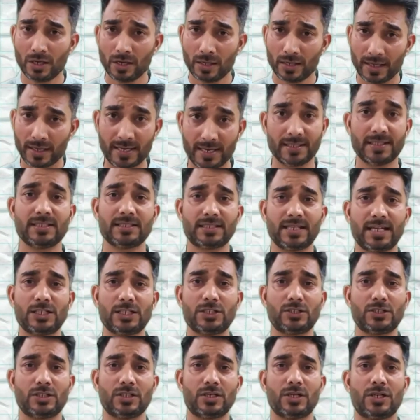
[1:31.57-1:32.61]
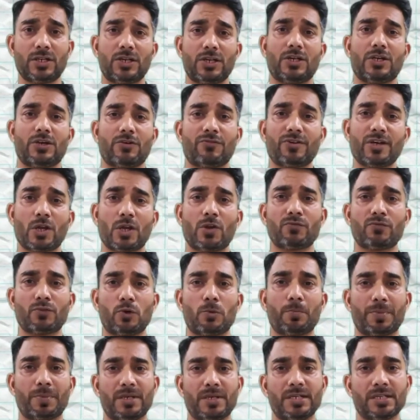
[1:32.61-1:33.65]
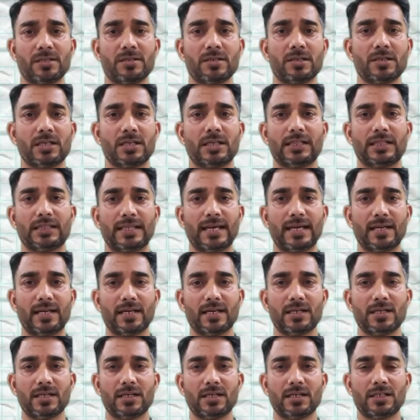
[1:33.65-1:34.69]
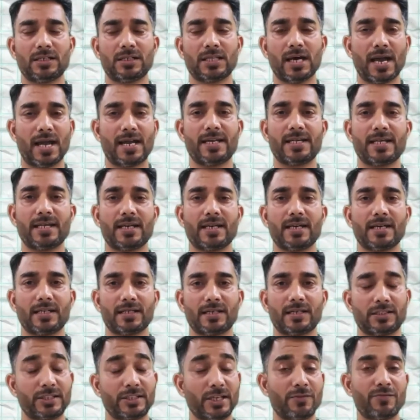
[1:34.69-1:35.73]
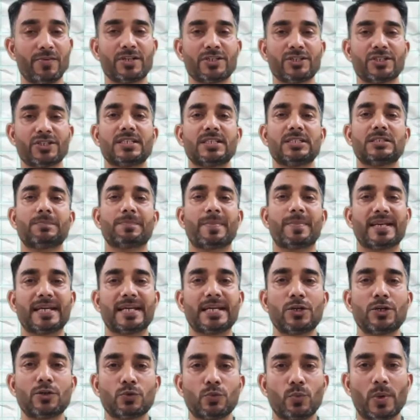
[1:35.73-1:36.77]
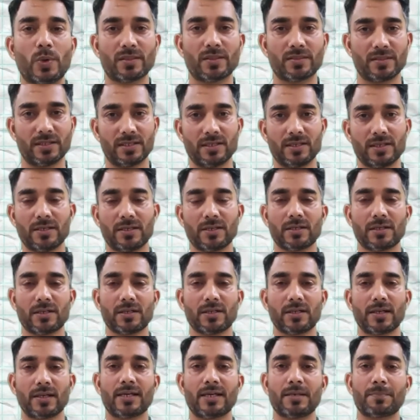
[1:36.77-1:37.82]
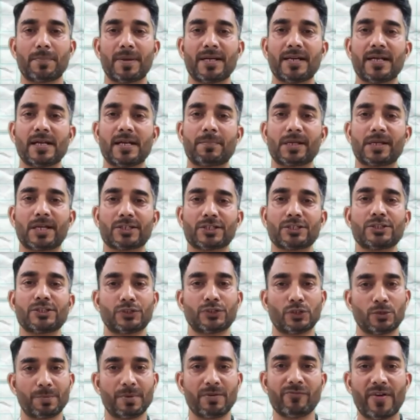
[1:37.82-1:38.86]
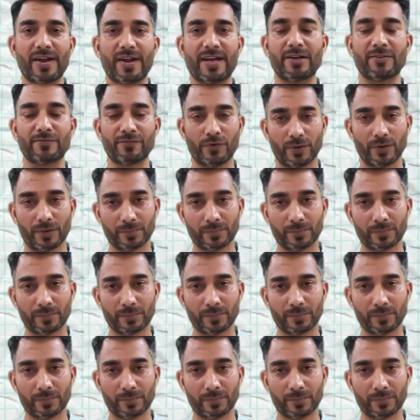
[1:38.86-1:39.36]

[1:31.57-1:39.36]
At this stage, we are of the opinion that the invention is patent worthy and a patent application should be filed for.